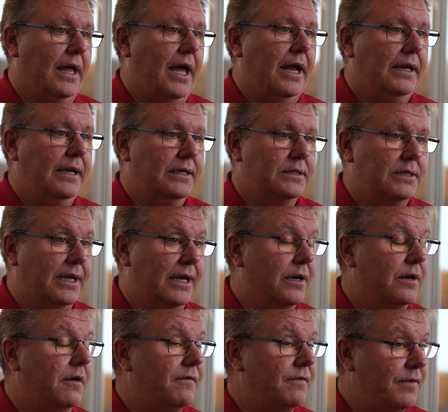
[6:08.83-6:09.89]
that is to get
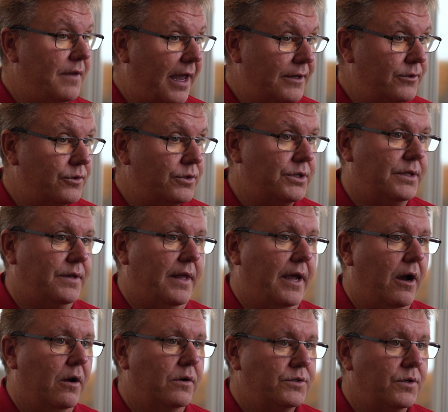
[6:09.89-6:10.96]
enough nitrogen
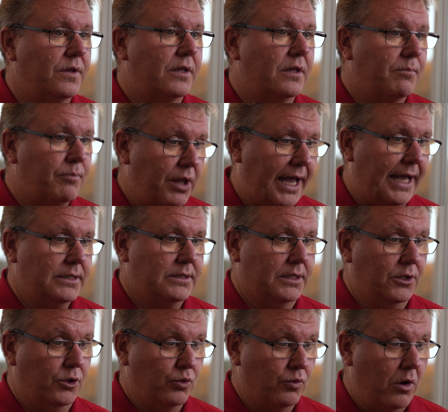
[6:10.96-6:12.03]
there so that the plants
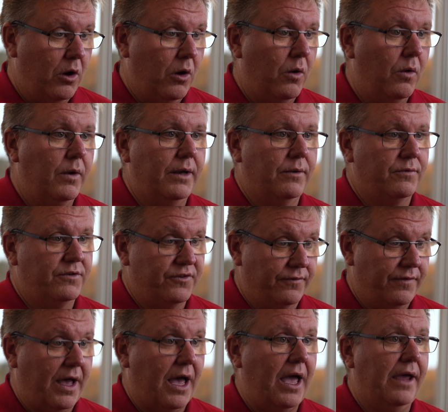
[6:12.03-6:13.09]
can grow and
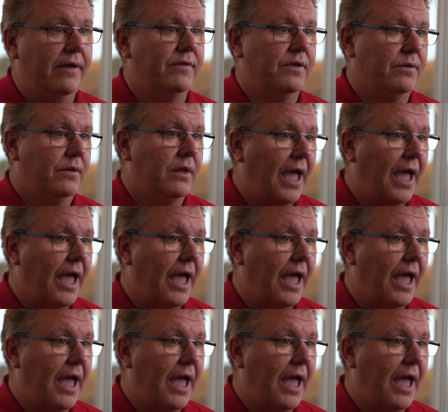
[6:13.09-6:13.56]
survive and